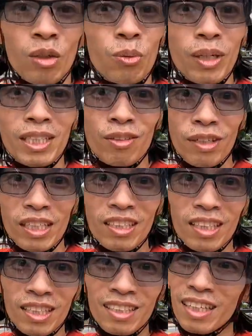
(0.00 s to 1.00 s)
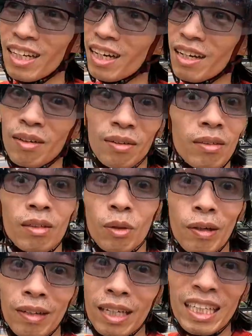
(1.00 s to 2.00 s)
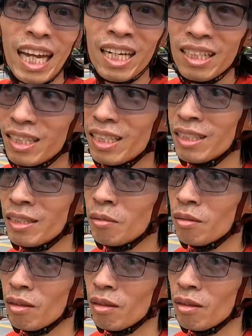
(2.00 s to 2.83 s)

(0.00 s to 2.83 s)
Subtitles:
which features one of the youngest,